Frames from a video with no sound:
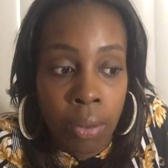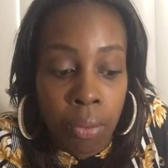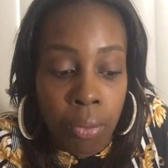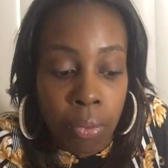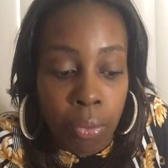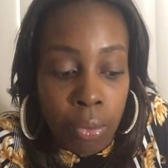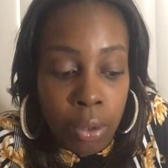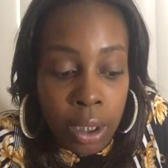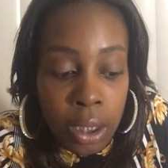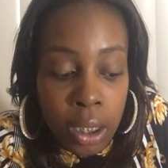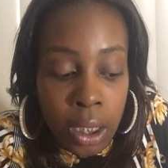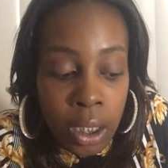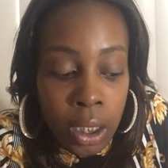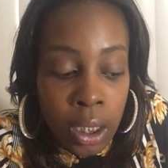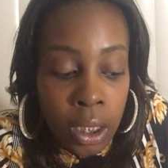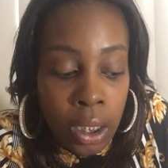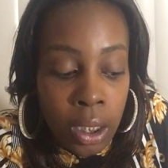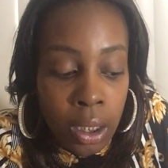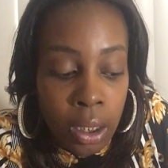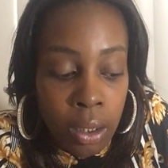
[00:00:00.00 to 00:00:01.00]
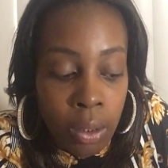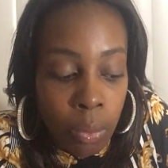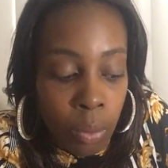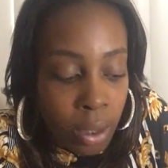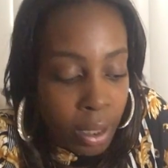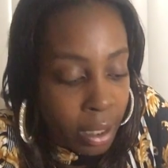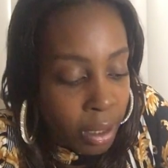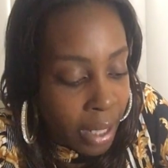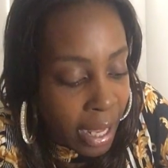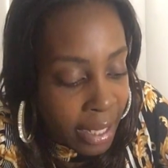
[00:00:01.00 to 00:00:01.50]
really,
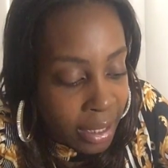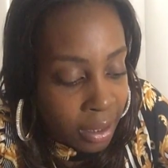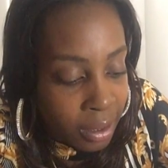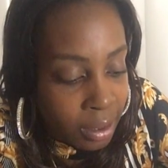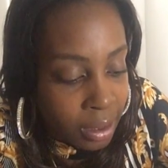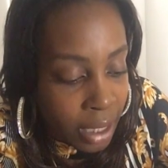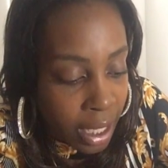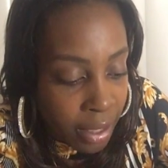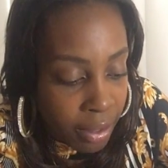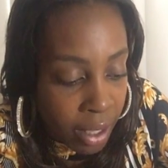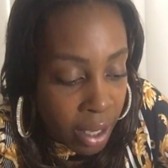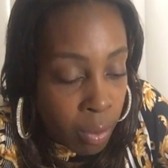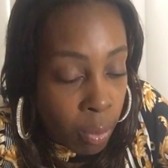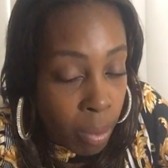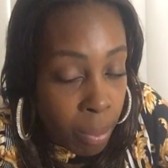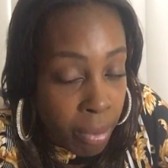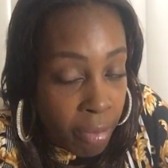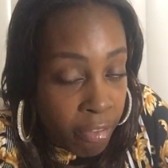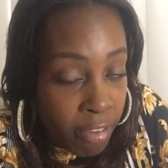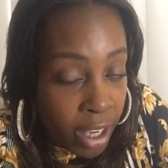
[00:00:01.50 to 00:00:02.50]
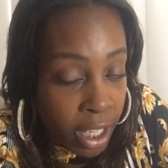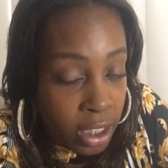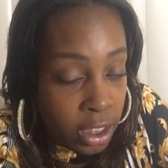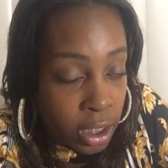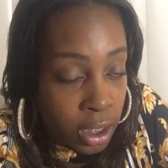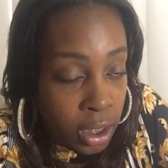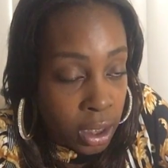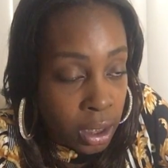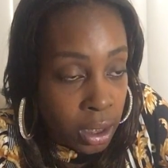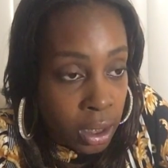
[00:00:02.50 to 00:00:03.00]
well, I didn't say they were
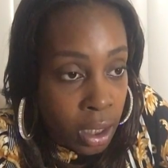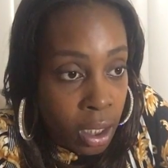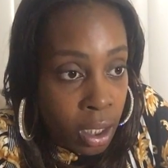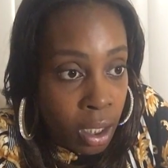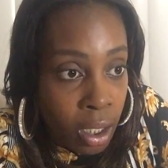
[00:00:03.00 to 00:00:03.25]
perfectionists.